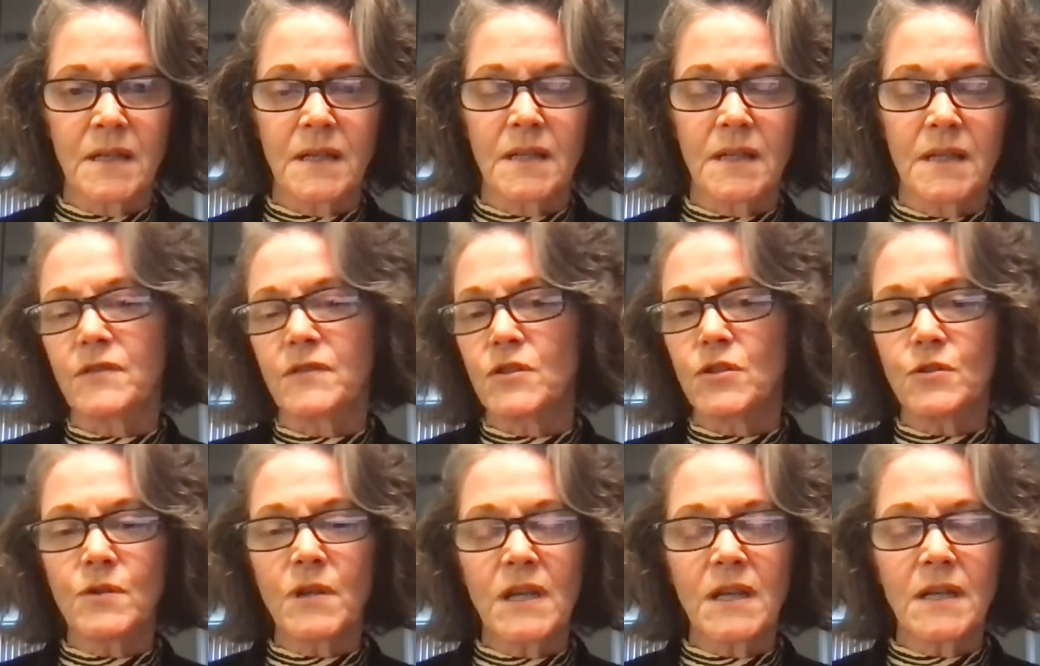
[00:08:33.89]
And if
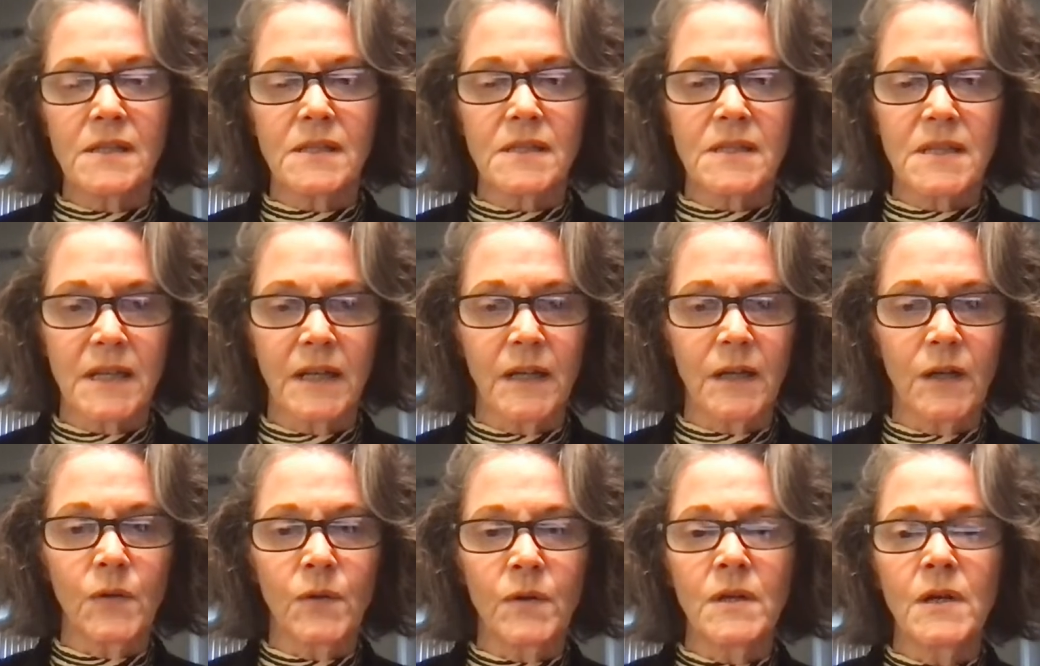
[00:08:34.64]
you can't
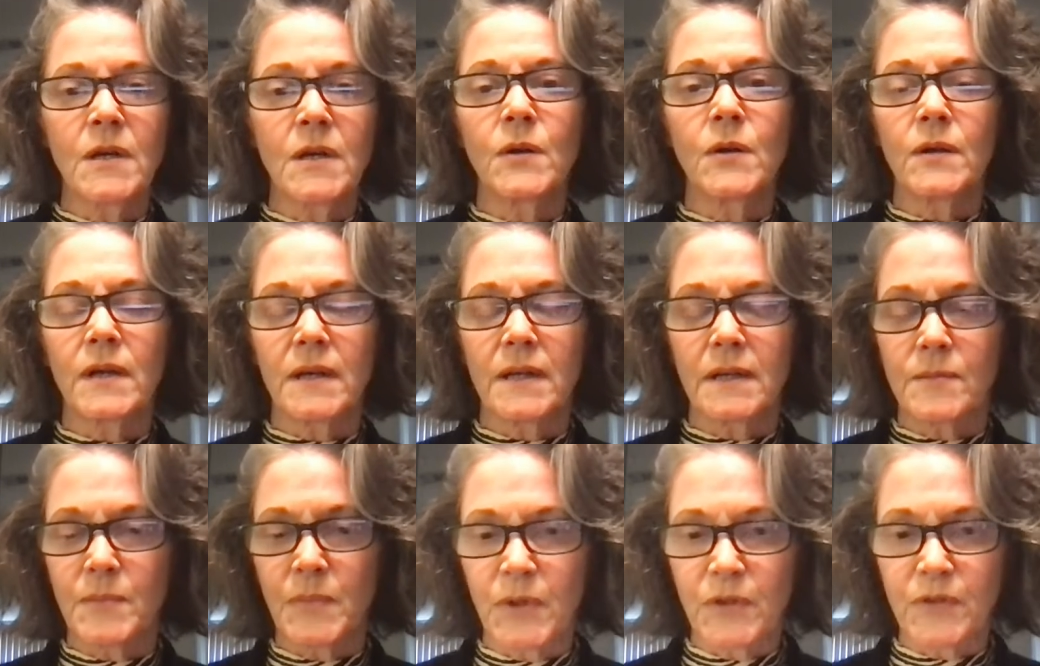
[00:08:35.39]
tell
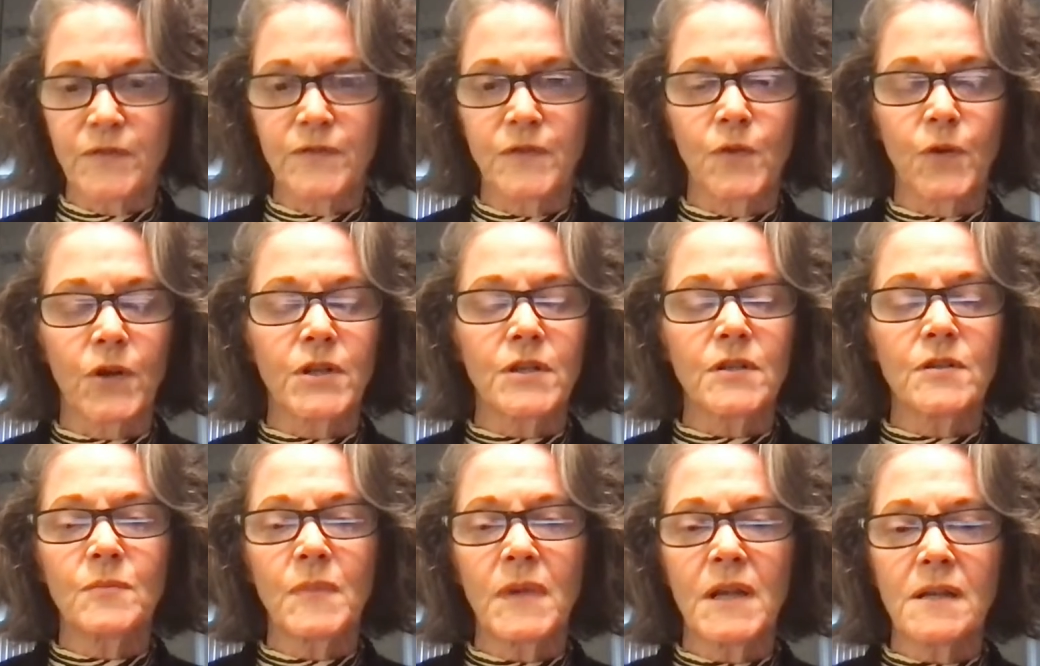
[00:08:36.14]
before
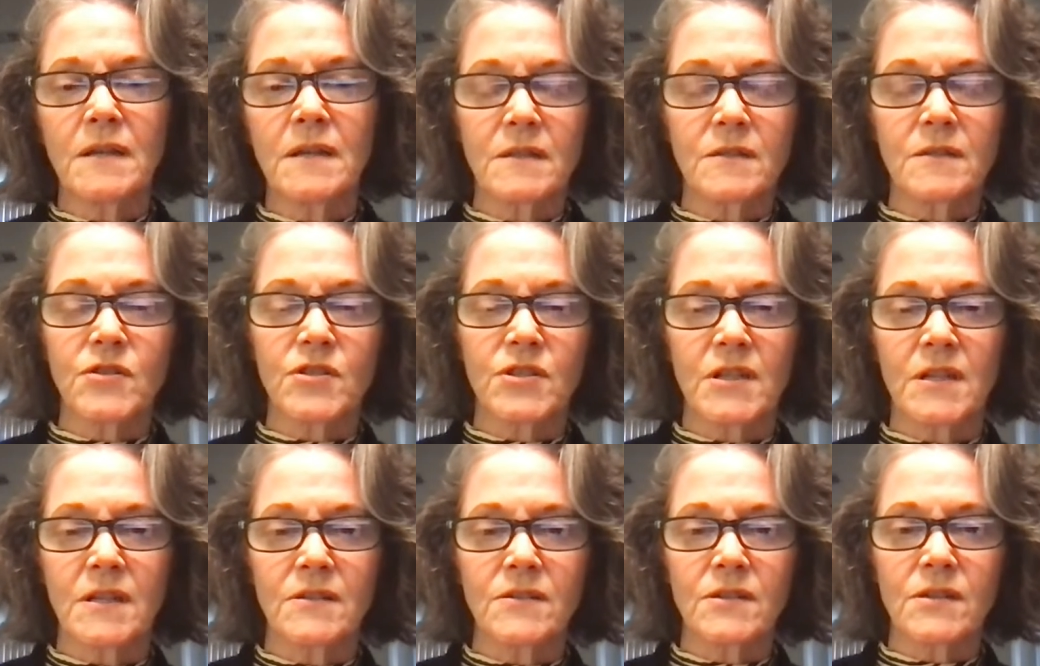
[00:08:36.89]
you make those
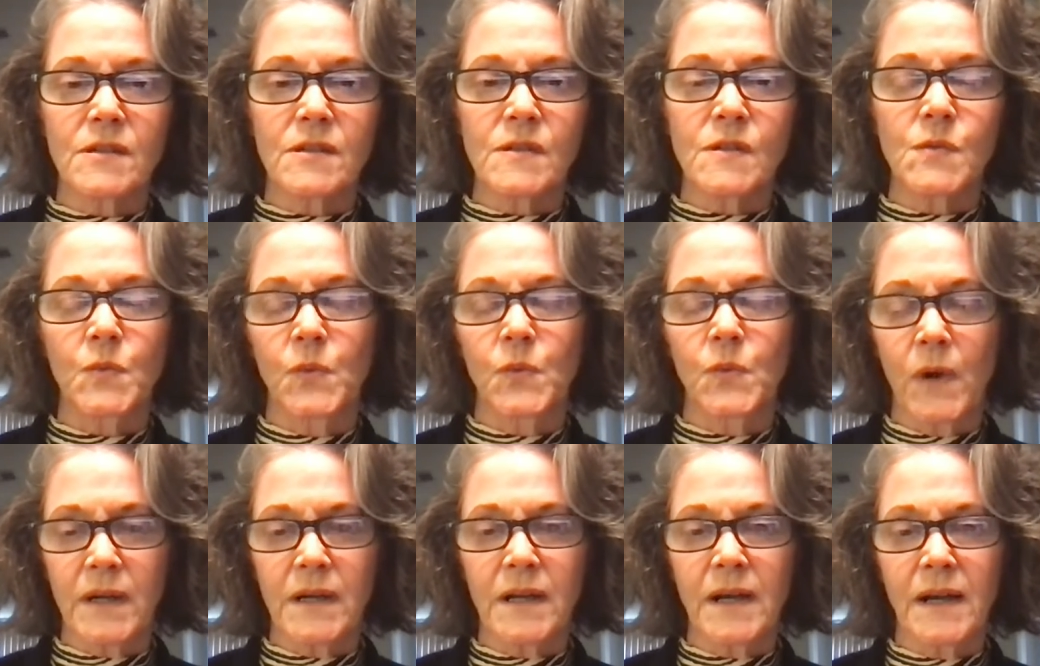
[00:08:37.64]
changes
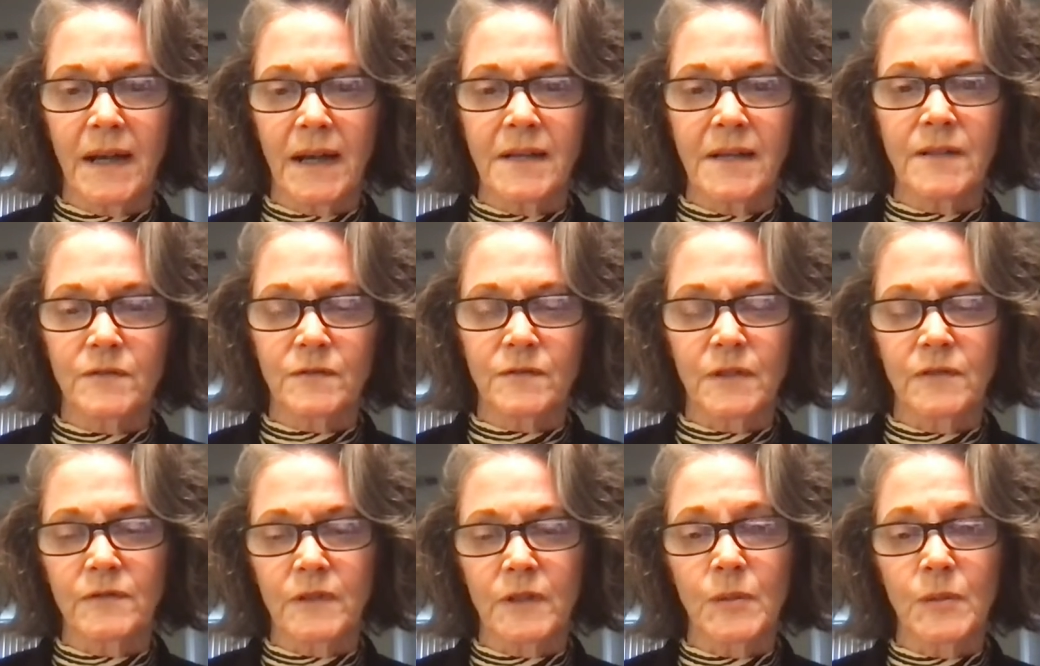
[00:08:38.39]
what kind of
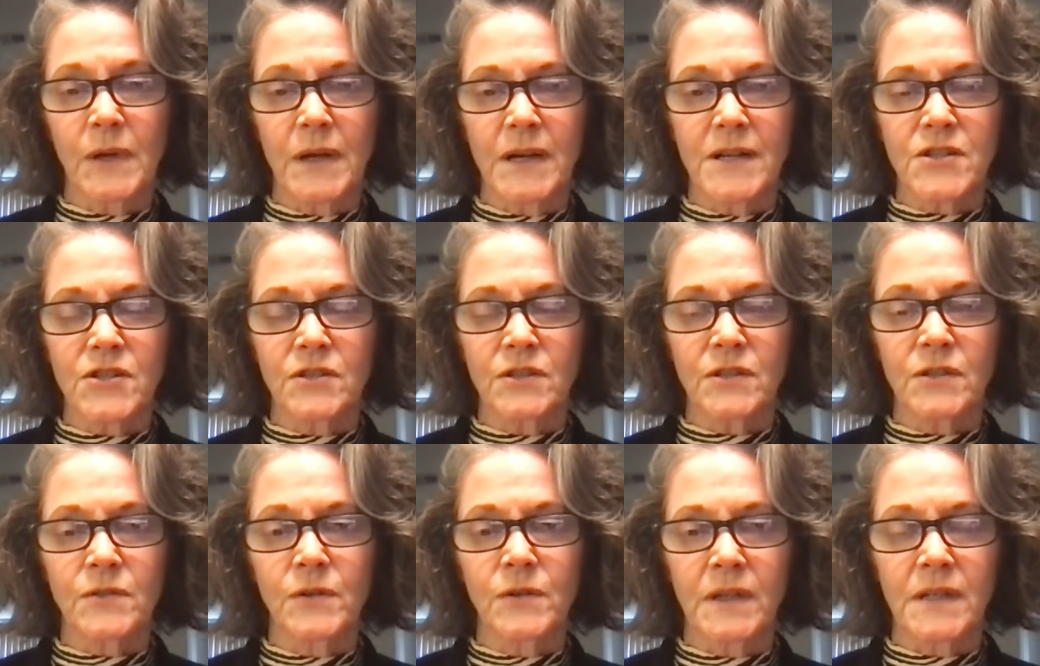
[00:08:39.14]
reverberation
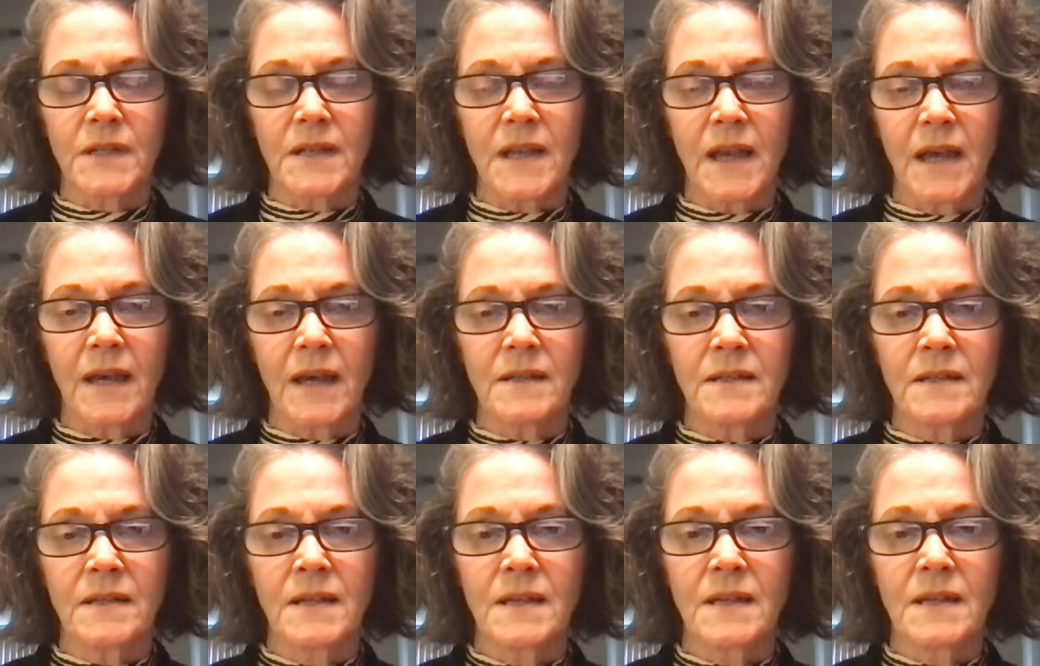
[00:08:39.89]
you're going to
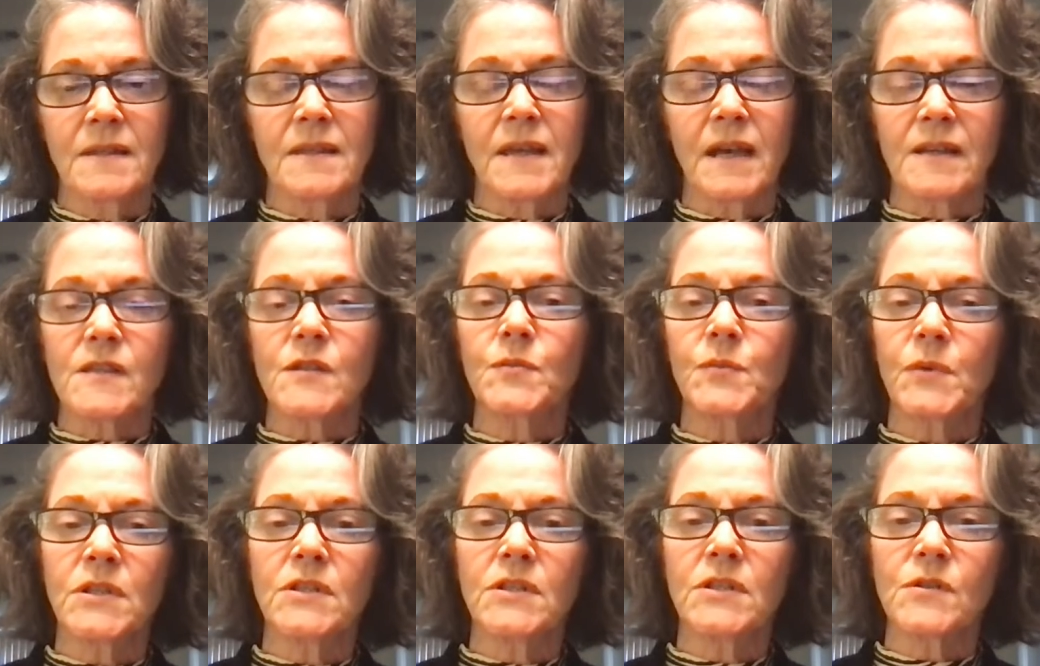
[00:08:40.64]
get, that's
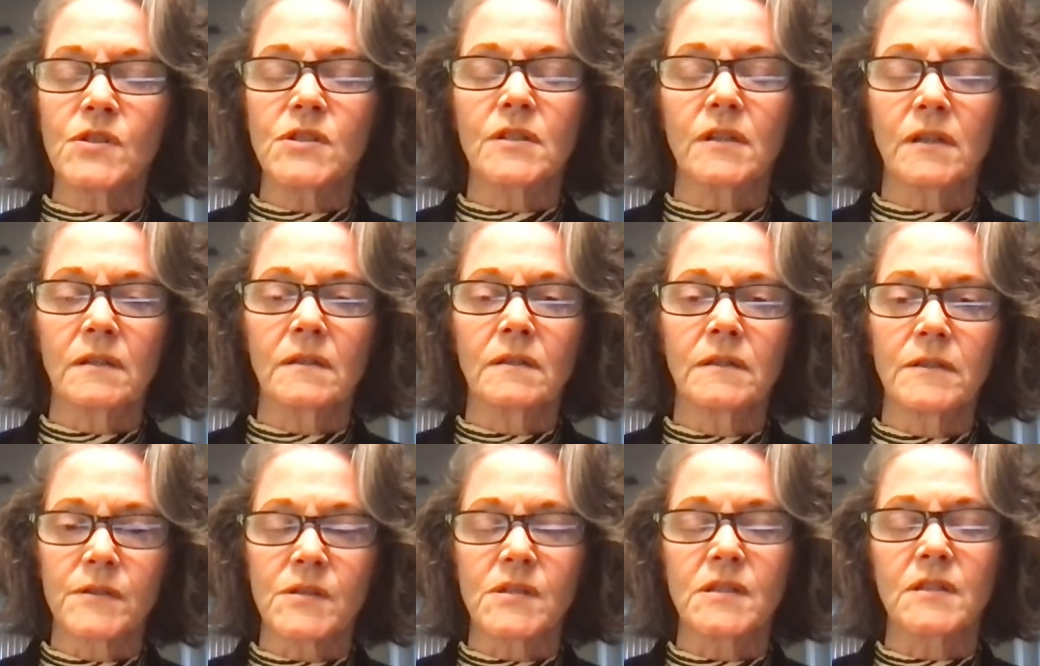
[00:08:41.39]
when you start
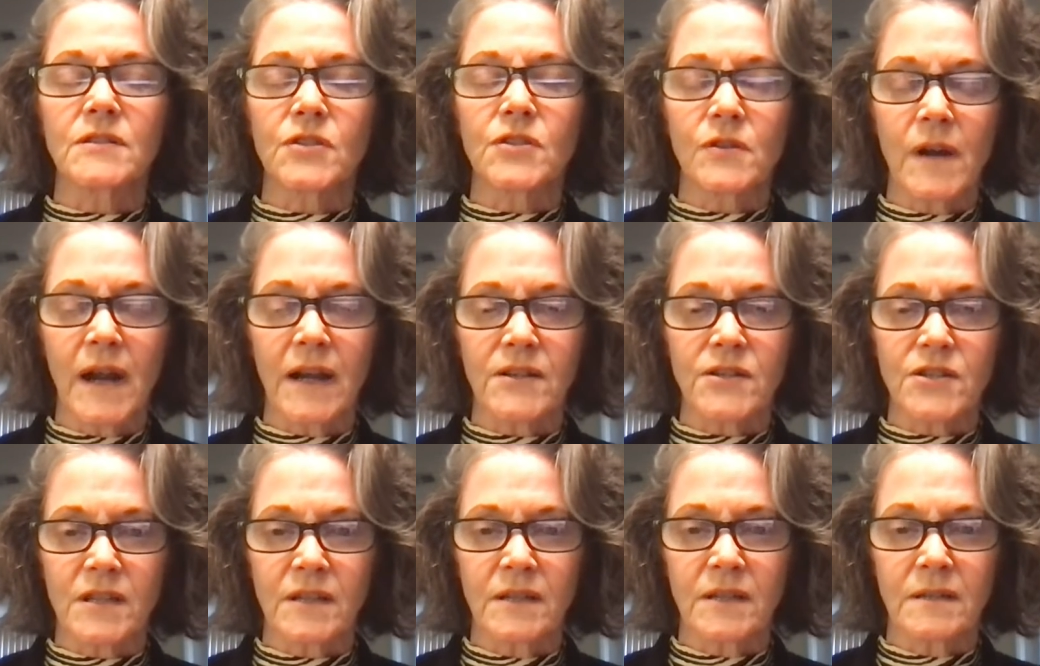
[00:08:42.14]
losing
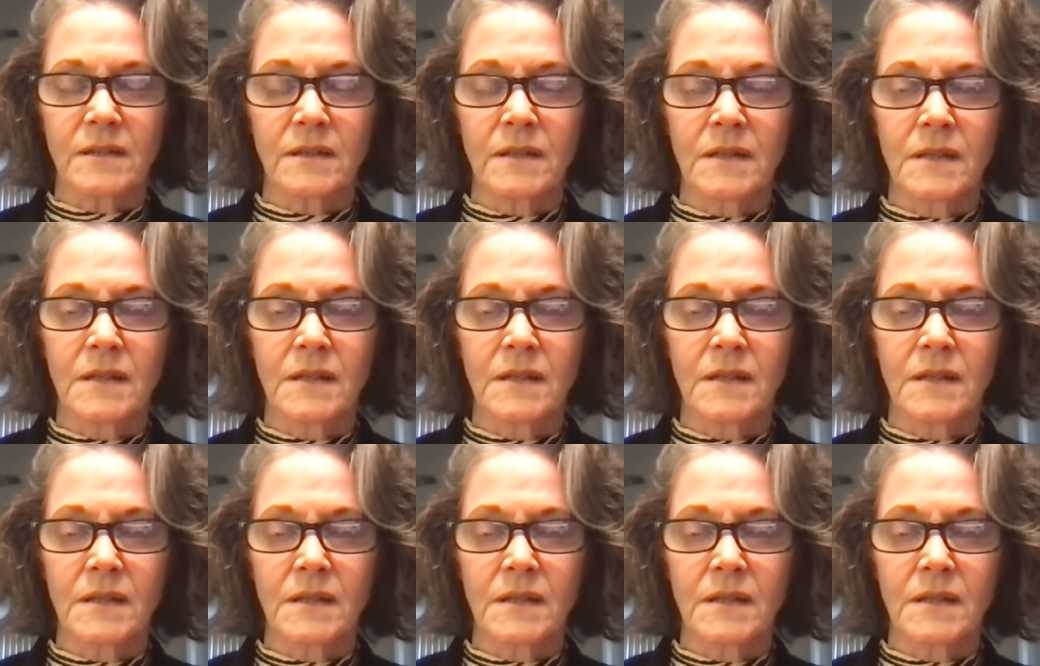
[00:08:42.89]
traction.